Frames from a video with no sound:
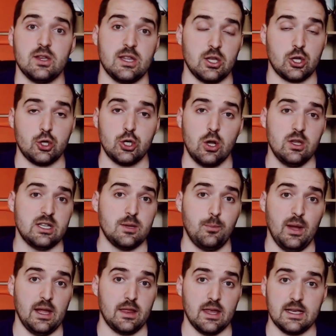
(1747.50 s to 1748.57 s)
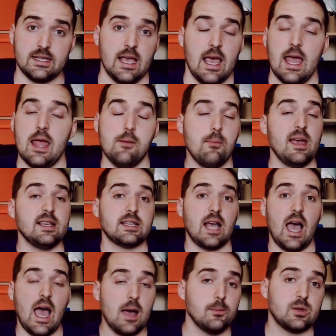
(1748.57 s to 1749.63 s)
using the controllers to pick things. It makes
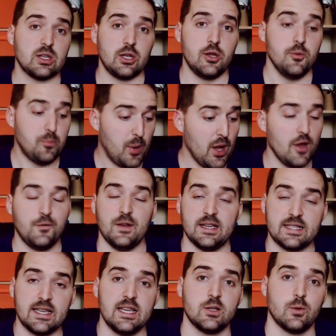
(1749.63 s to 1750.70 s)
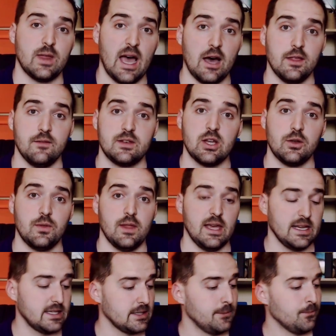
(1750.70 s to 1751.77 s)
absolute perfect sense with how they've done
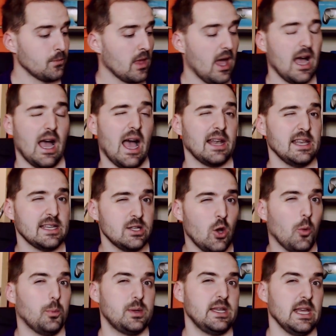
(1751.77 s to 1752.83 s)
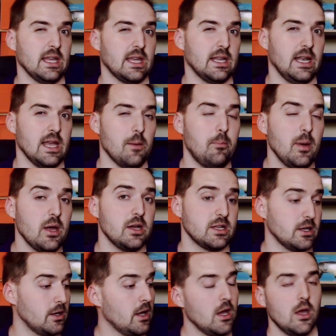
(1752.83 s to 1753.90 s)
this, and it's not particularly a
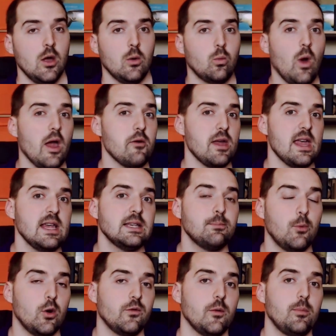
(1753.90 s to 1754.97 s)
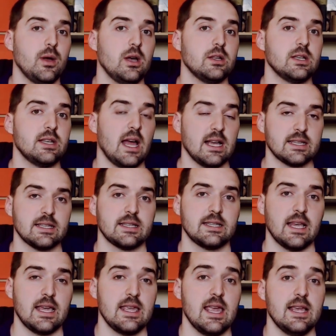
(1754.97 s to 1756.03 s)
burden. Where it is more of a burden, as I
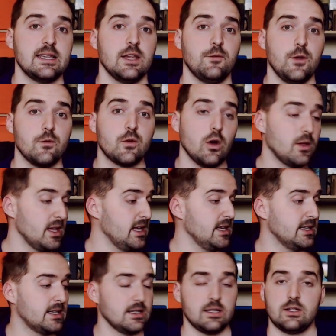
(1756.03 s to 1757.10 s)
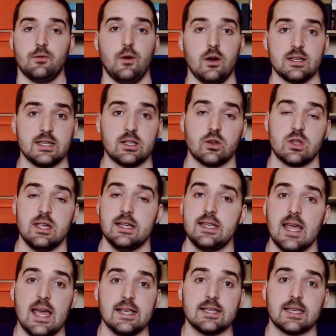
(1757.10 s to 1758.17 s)
say, is if you've got these devices on your
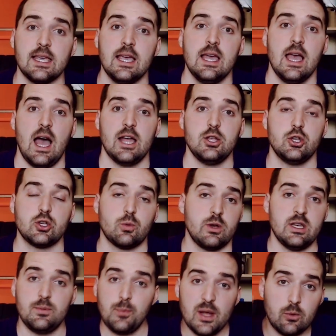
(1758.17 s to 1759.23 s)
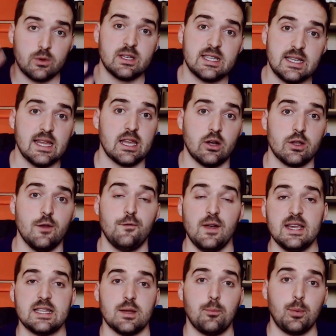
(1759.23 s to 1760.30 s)
desk and you just wanted to pick one, stick it on your
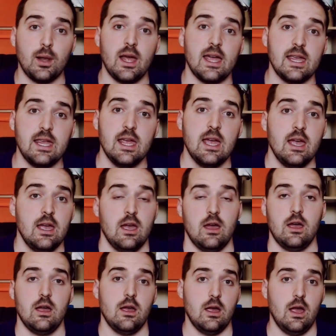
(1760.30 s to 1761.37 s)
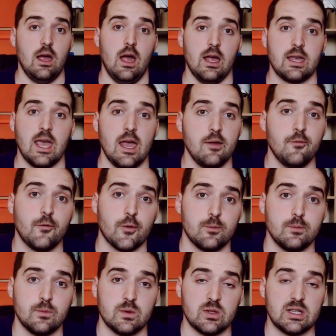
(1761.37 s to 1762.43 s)
face to play a game
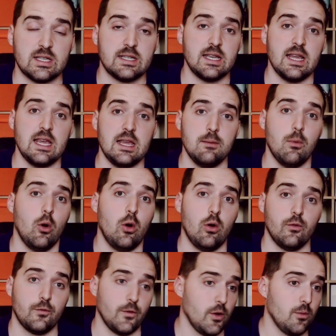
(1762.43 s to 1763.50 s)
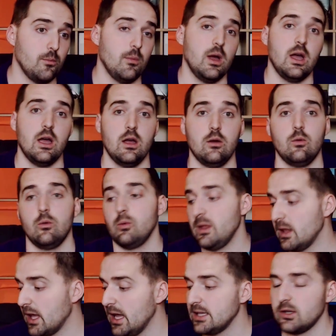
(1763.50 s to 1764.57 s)
from Steam, or from,
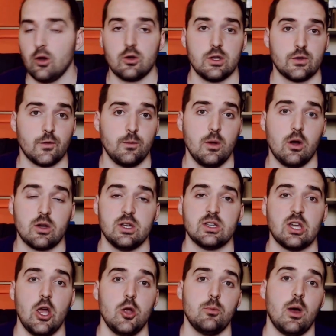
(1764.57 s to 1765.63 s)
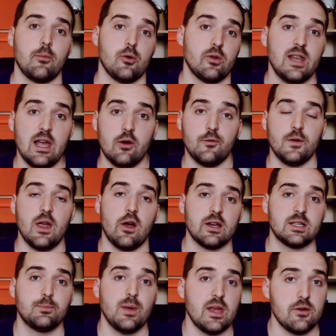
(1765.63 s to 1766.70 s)
in the case of Oculus, from the Oculus Home Library, or a little
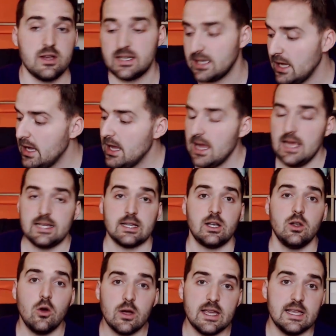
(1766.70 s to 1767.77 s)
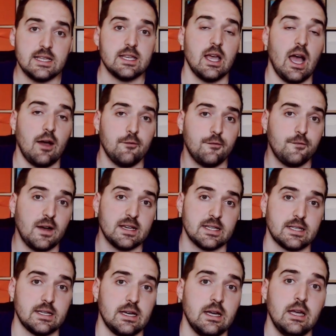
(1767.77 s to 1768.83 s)
VR experience. It's a lot easier and
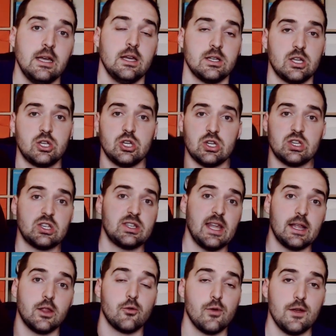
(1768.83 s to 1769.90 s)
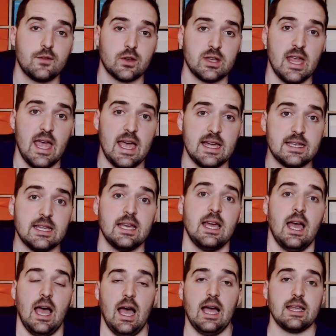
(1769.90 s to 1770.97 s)
faster to just stick the Rift on your head
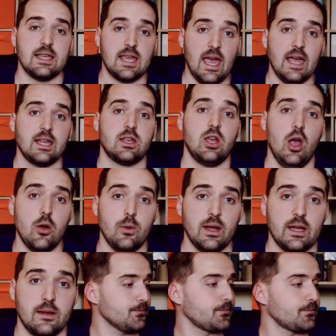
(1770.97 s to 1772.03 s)
and get going.